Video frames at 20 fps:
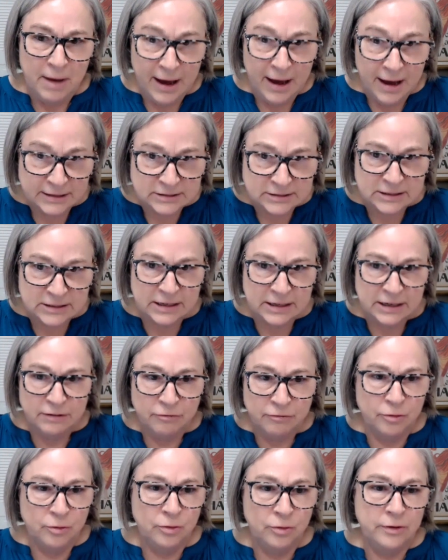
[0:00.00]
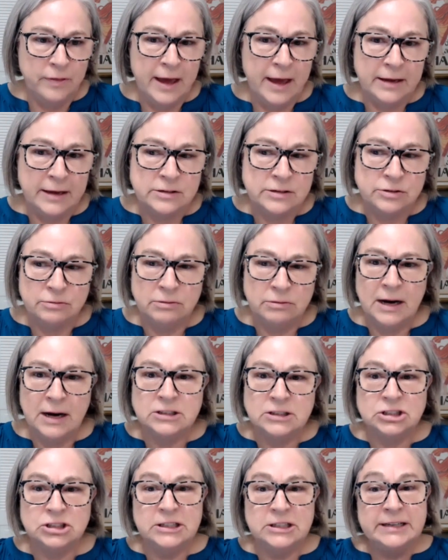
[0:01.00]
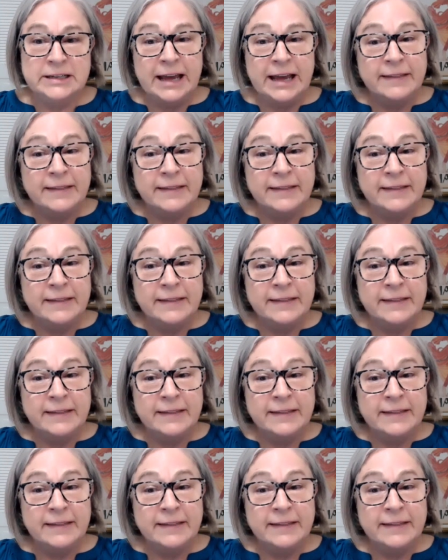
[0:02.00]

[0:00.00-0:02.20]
asking for that direction